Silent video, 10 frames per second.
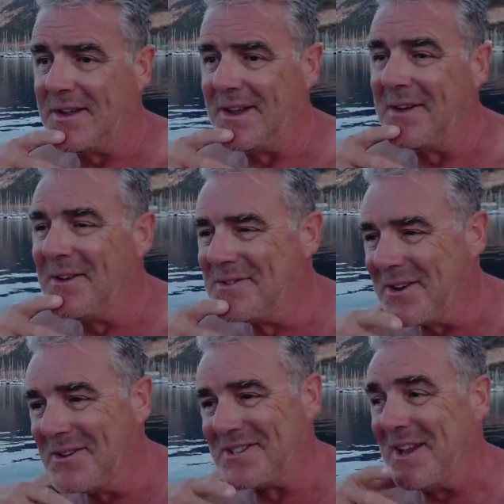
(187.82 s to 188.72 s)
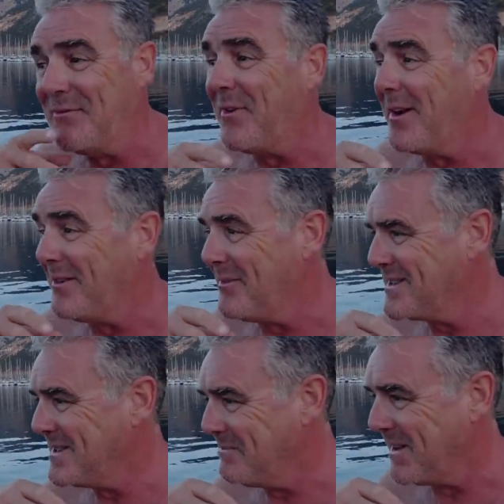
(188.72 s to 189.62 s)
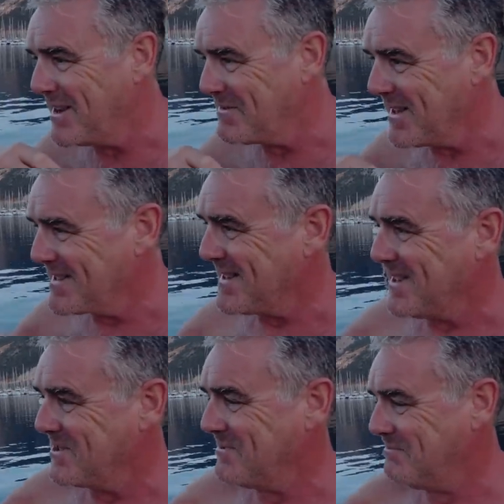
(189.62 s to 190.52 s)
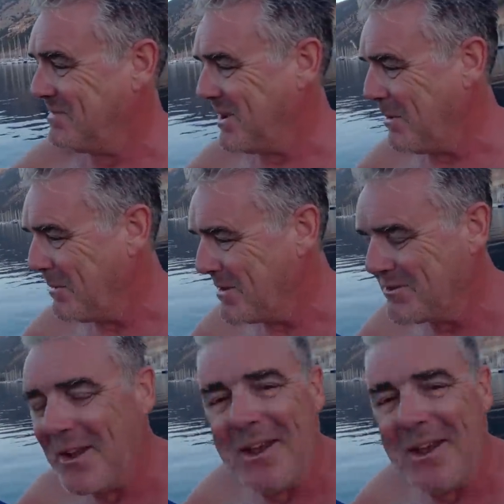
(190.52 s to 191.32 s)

I was going to say final resting place, but that sounds pretty ominous,